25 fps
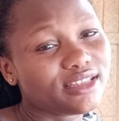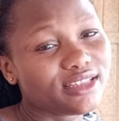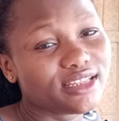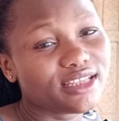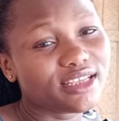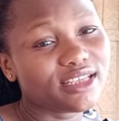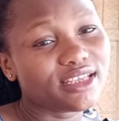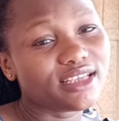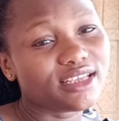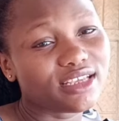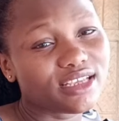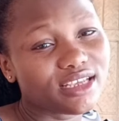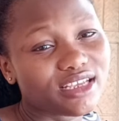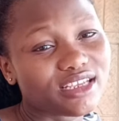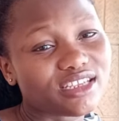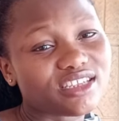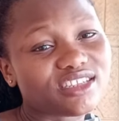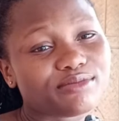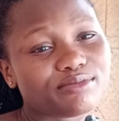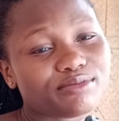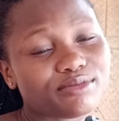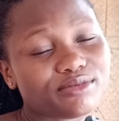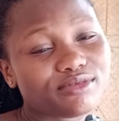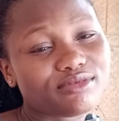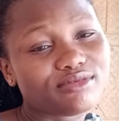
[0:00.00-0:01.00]
they
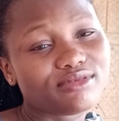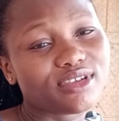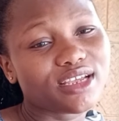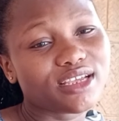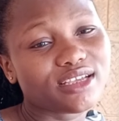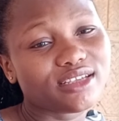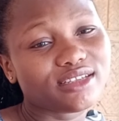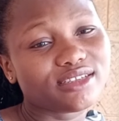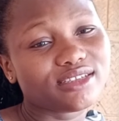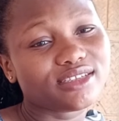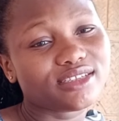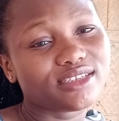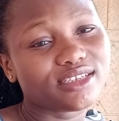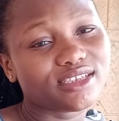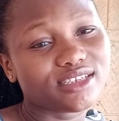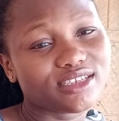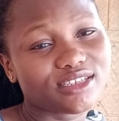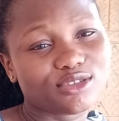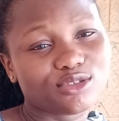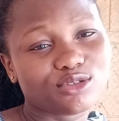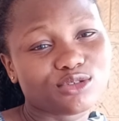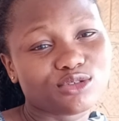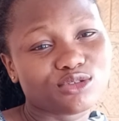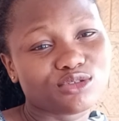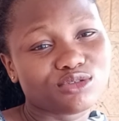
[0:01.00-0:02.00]
experience
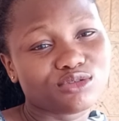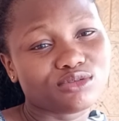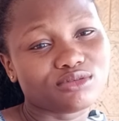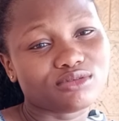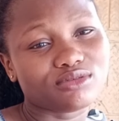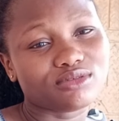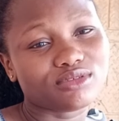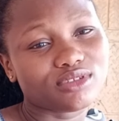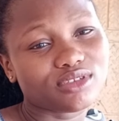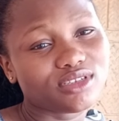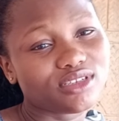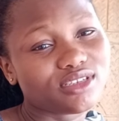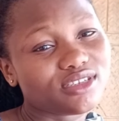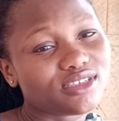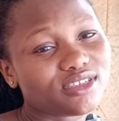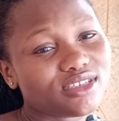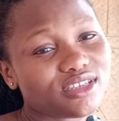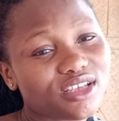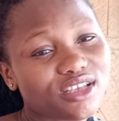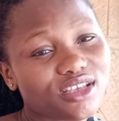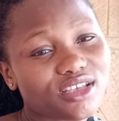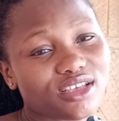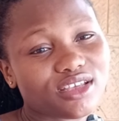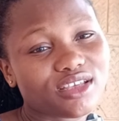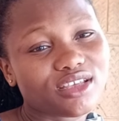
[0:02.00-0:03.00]
it
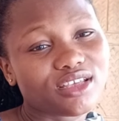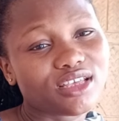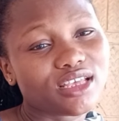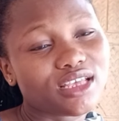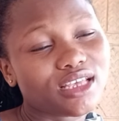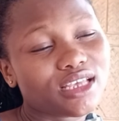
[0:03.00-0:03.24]
too.